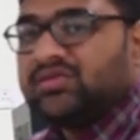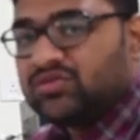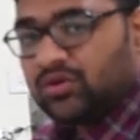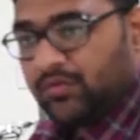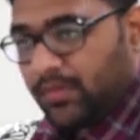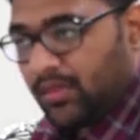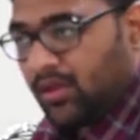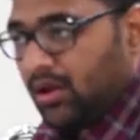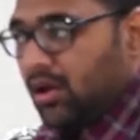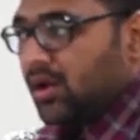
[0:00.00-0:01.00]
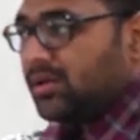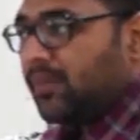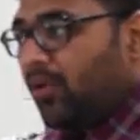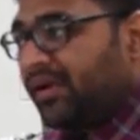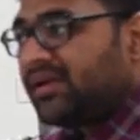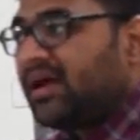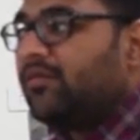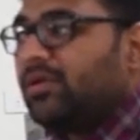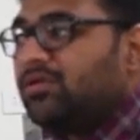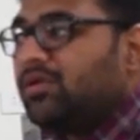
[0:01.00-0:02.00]
So the point I
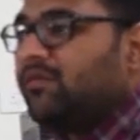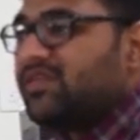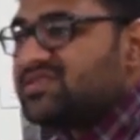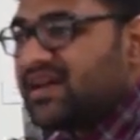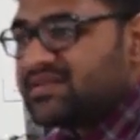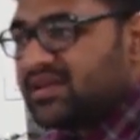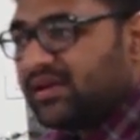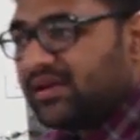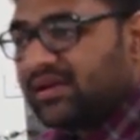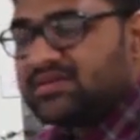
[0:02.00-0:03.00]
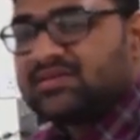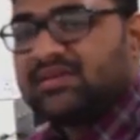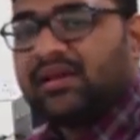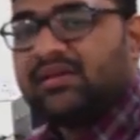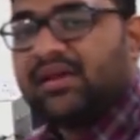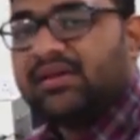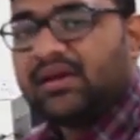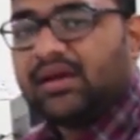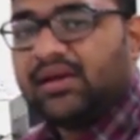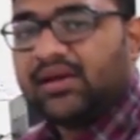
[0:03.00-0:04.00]
want to emphasize here is that
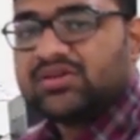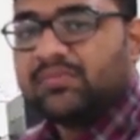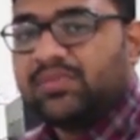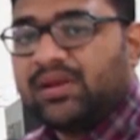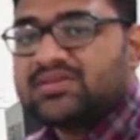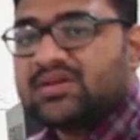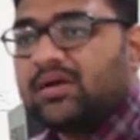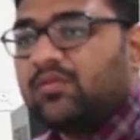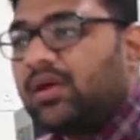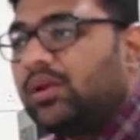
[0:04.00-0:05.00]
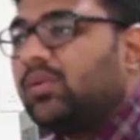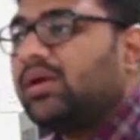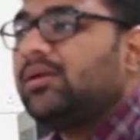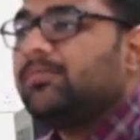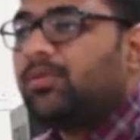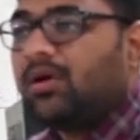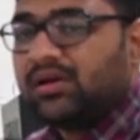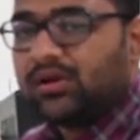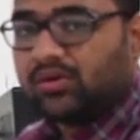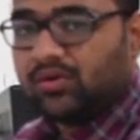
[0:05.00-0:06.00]
data collection plays a very
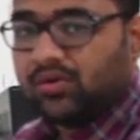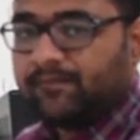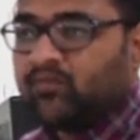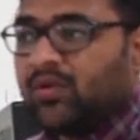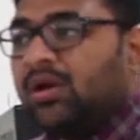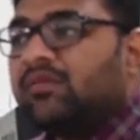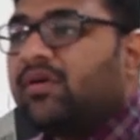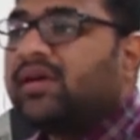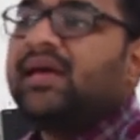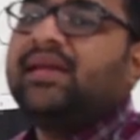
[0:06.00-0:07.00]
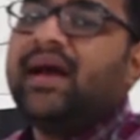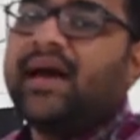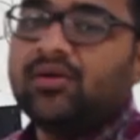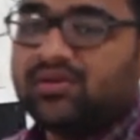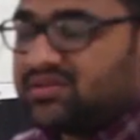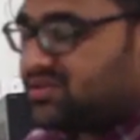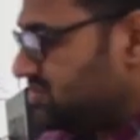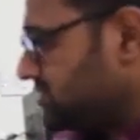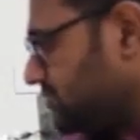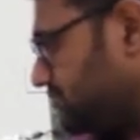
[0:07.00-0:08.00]
important role for any IoT
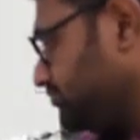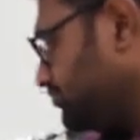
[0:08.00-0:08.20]
system.